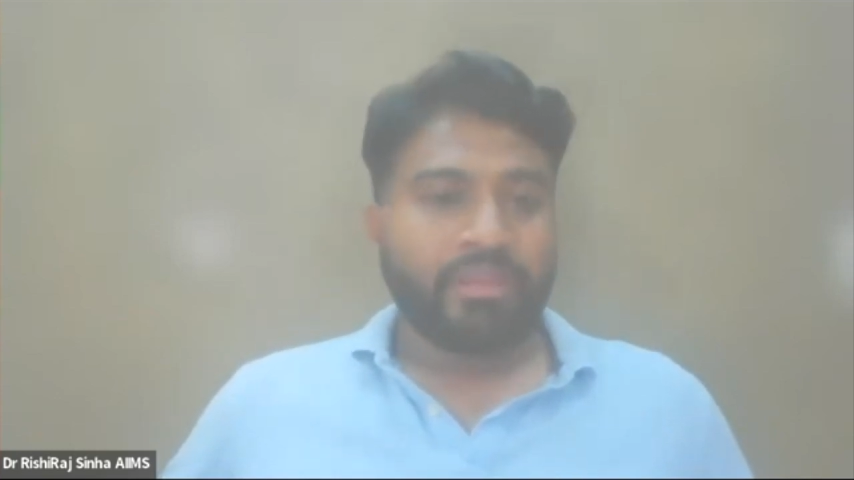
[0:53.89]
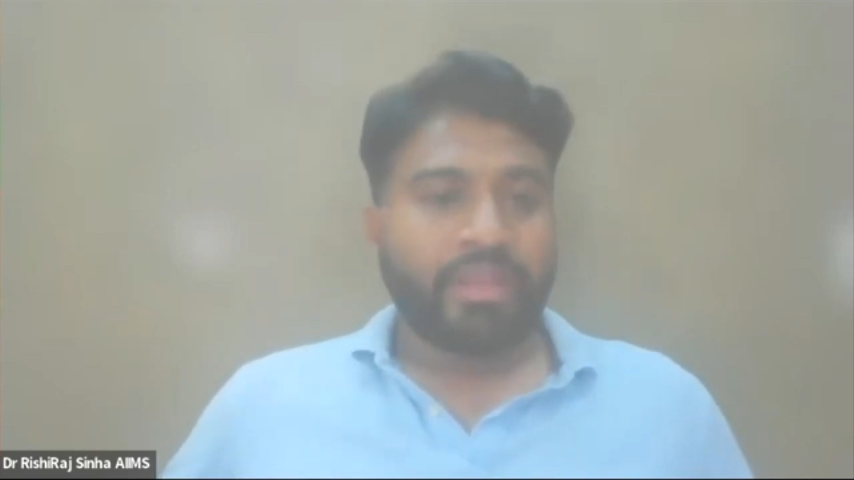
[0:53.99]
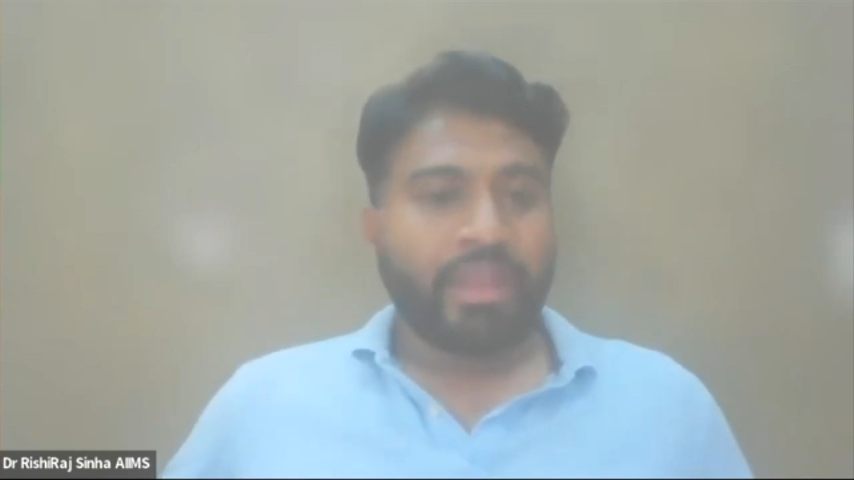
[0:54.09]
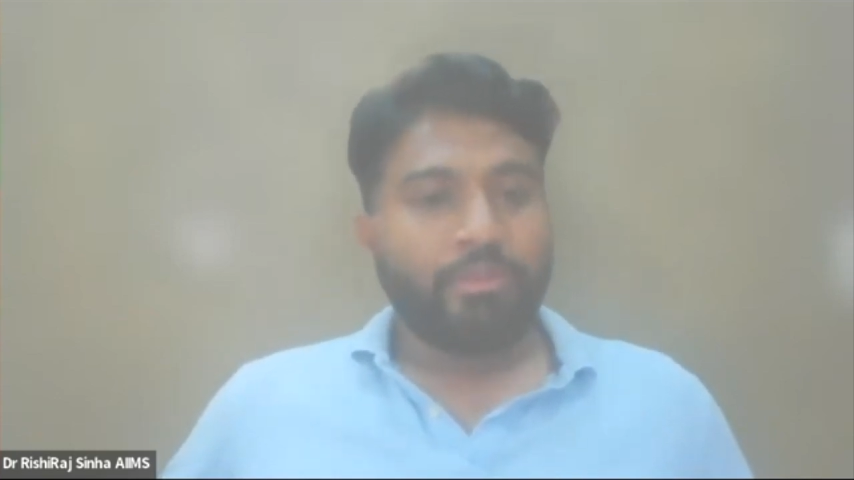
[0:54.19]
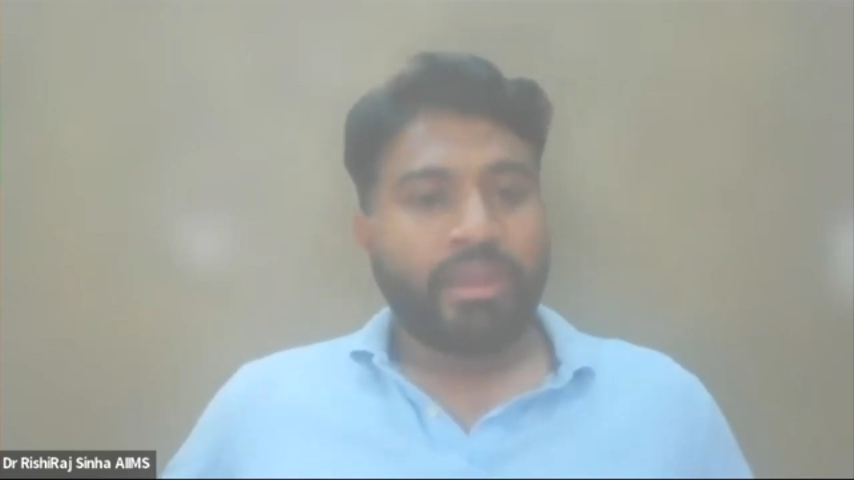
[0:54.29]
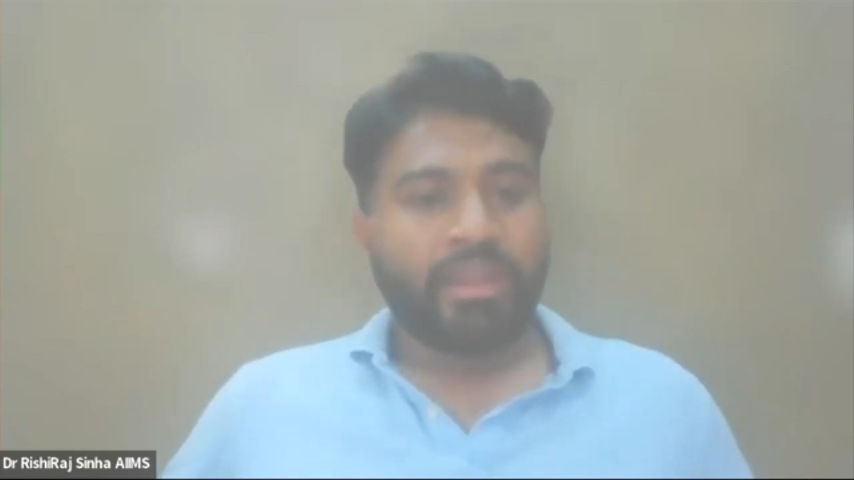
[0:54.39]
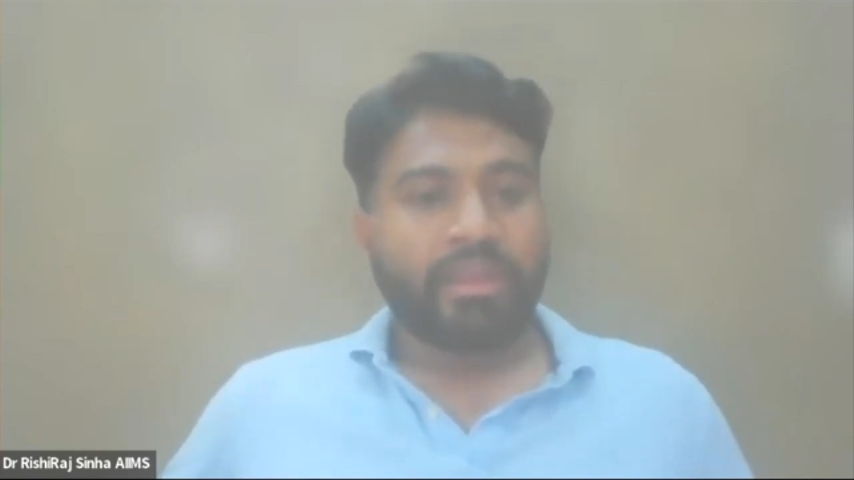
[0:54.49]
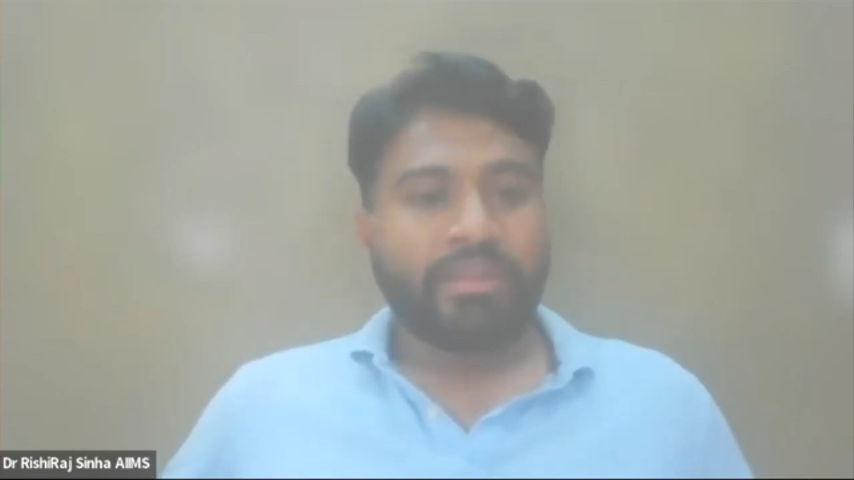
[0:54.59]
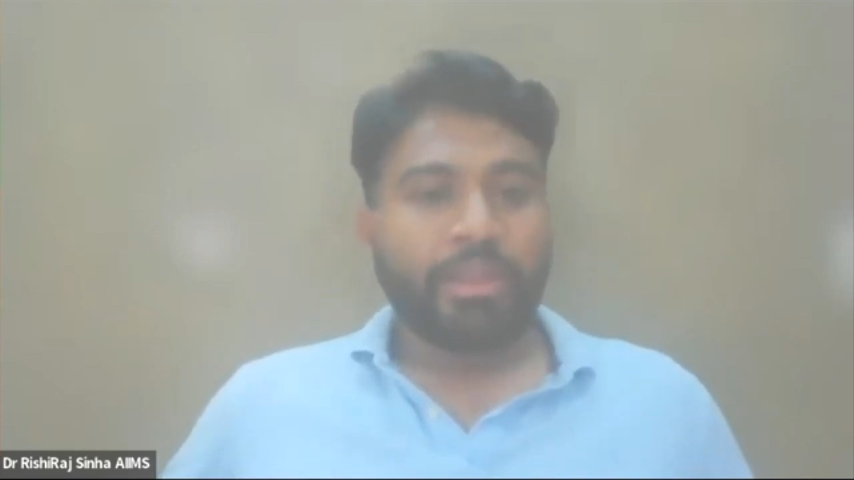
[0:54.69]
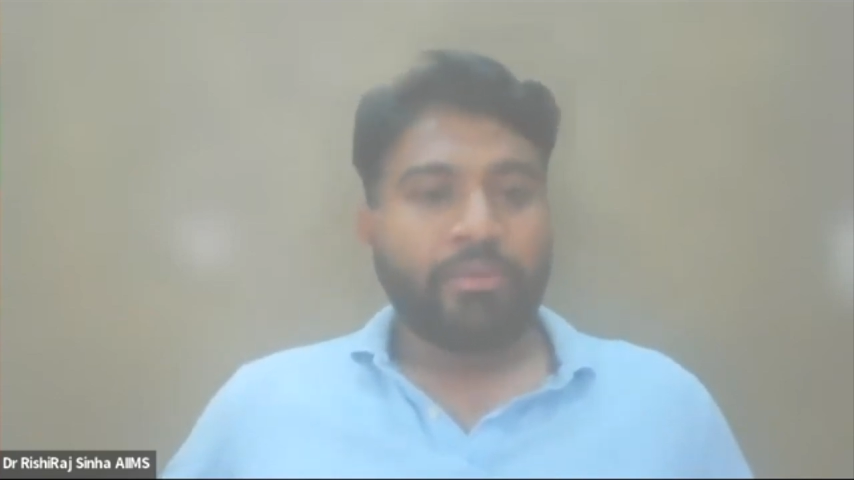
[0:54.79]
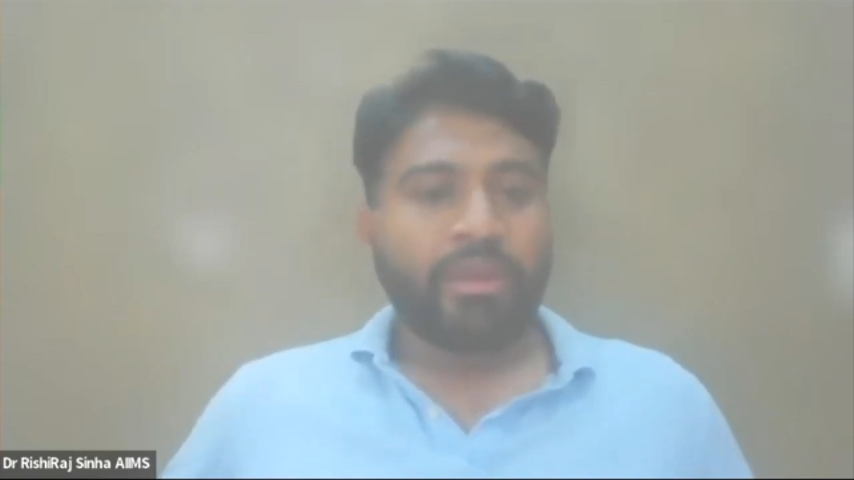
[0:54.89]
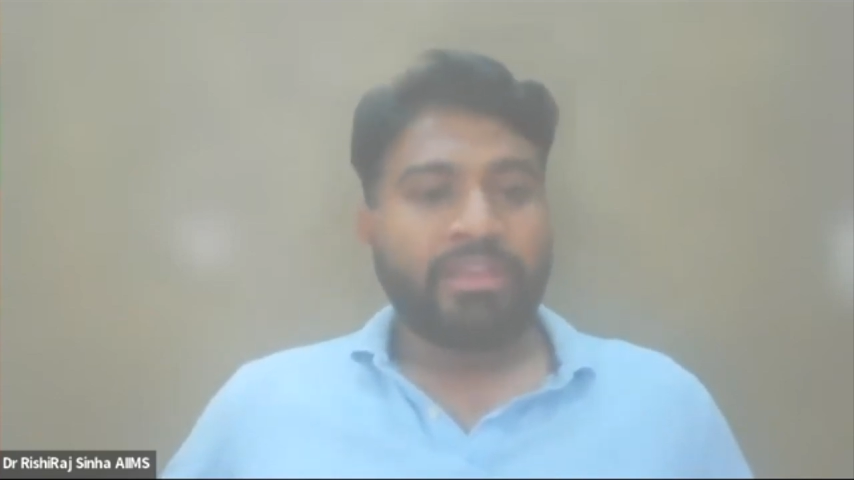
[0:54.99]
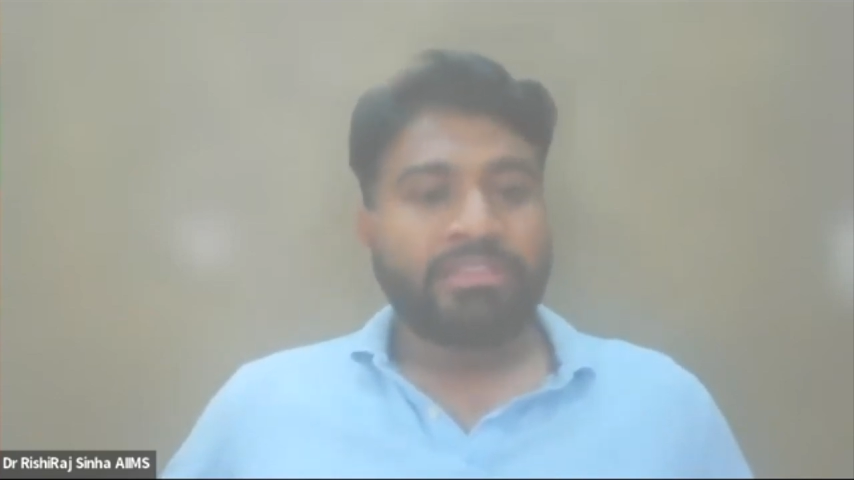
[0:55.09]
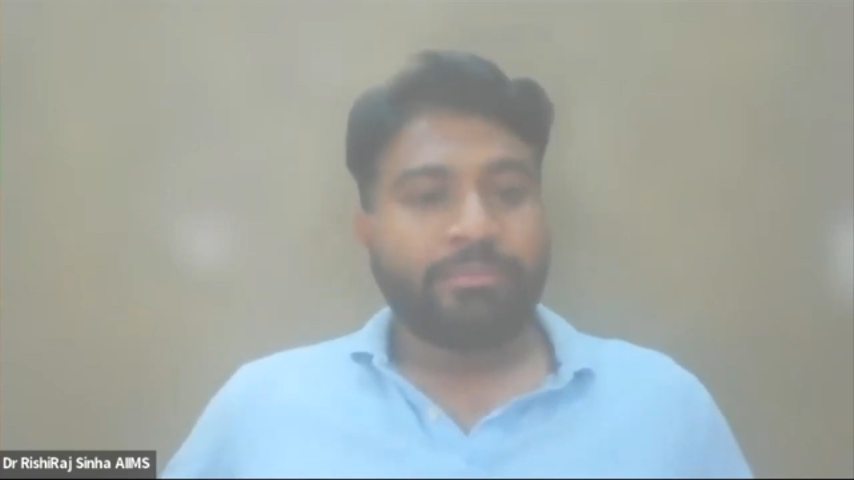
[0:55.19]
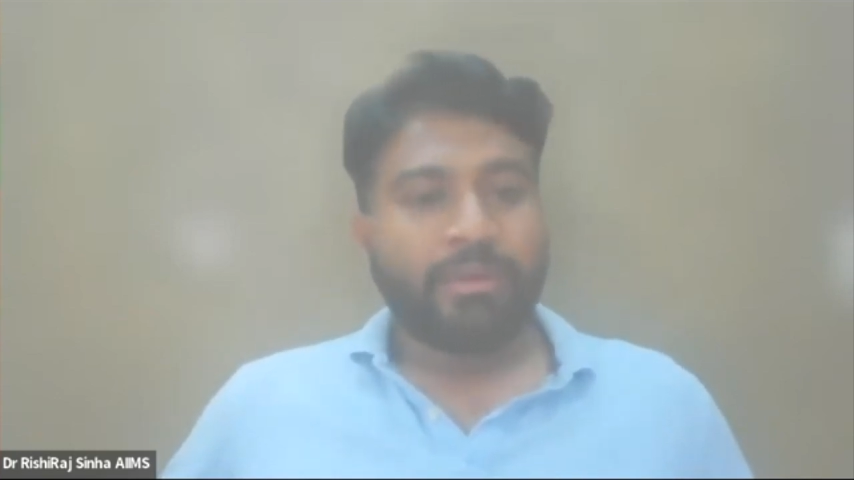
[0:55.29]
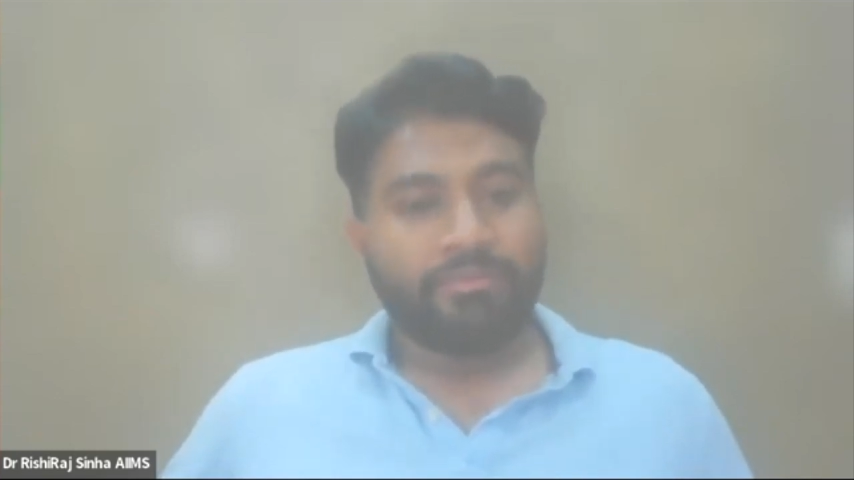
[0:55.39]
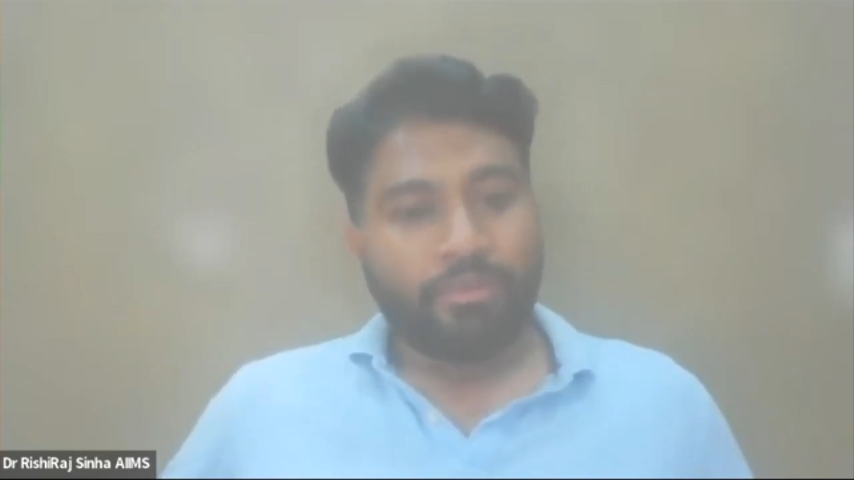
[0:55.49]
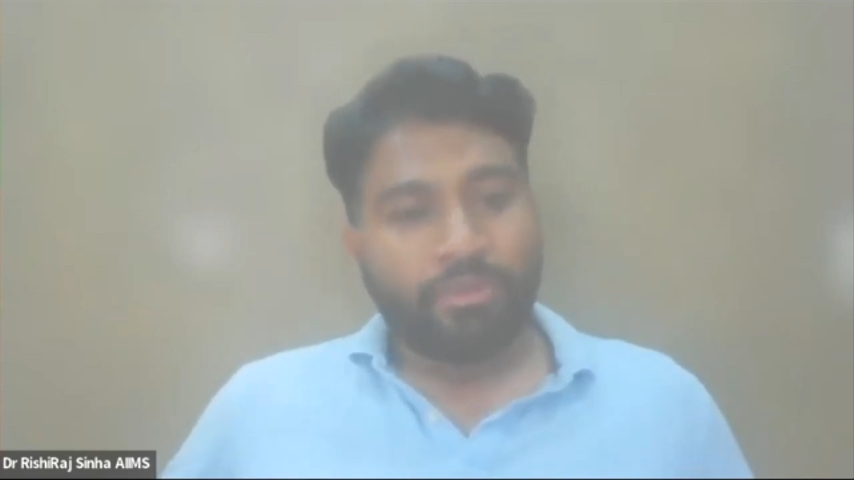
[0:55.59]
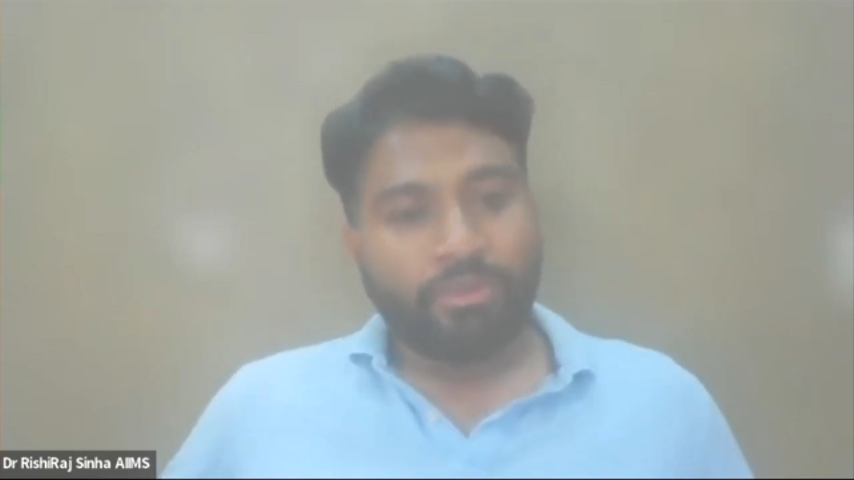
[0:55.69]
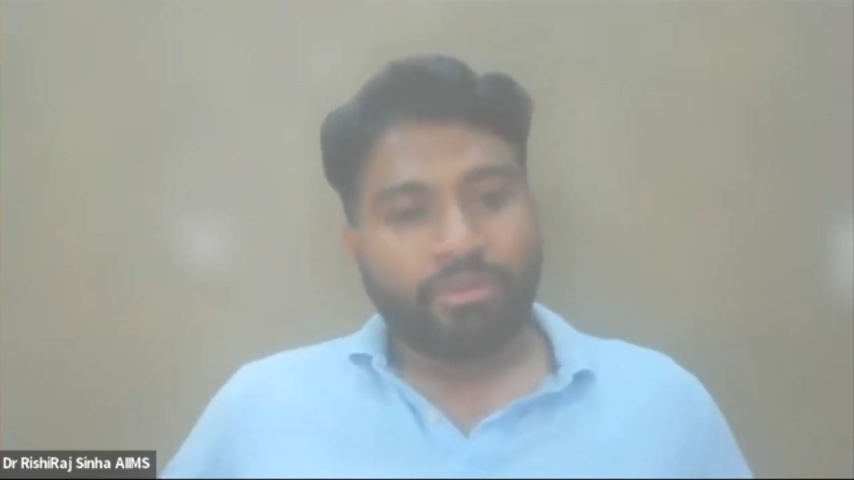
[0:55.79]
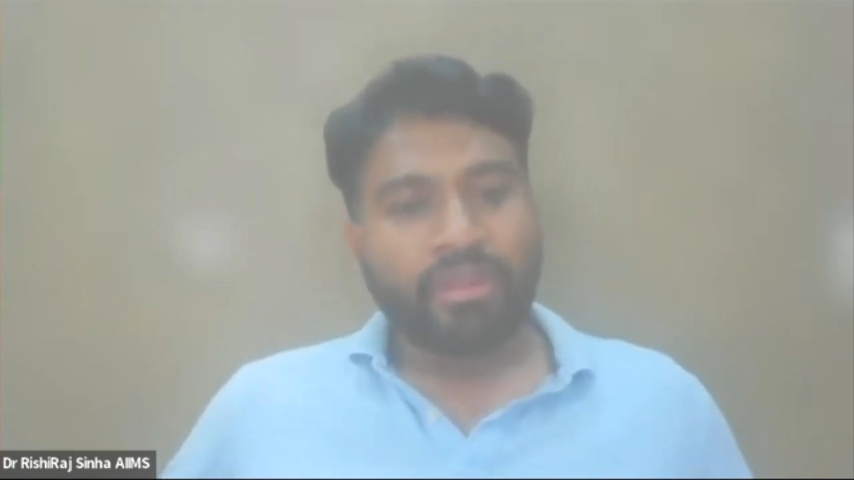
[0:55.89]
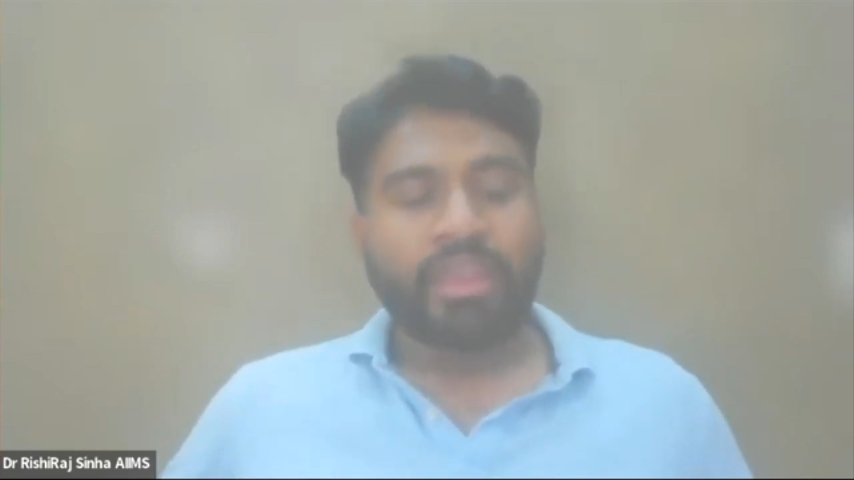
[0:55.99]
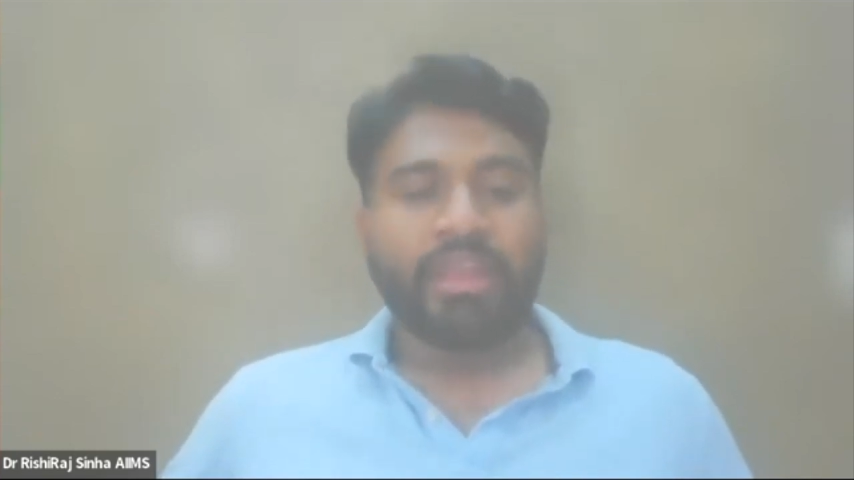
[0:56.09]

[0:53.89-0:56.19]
Then you can, then you are eligible for